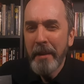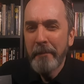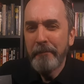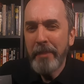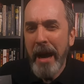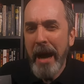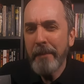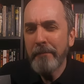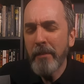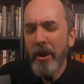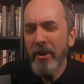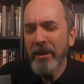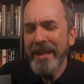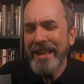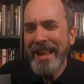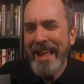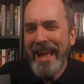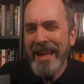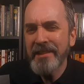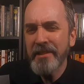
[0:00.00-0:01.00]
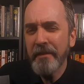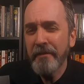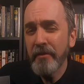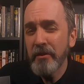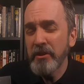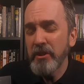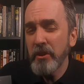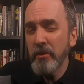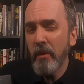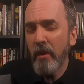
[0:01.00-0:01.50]
Pop Market has it for
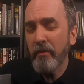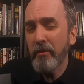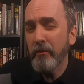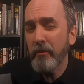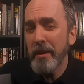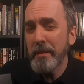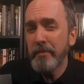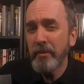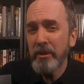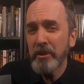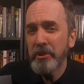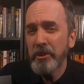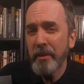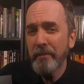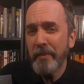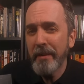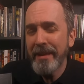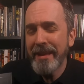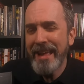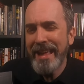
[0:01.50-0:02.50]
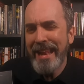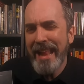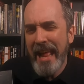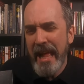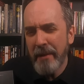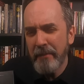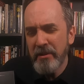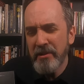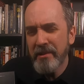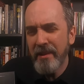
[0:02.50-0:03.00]
203 plus shipping, and
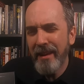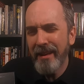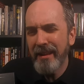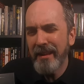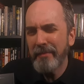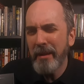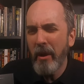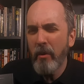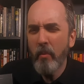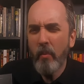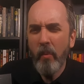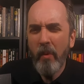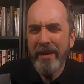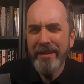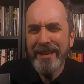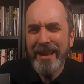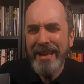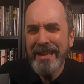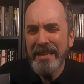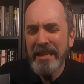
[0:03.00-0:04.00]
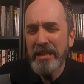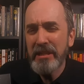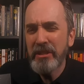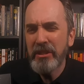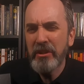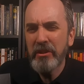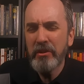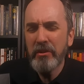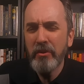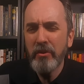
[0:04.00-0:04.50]
Amazon at about
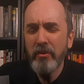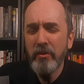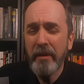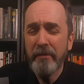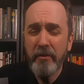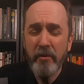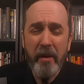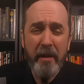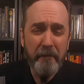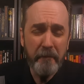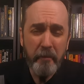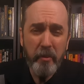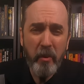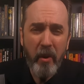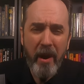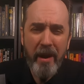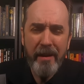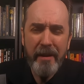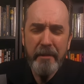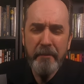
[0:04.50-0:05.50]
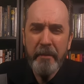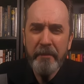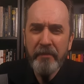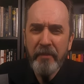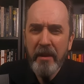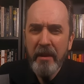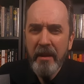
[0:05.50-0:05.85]
192 if you have Prime.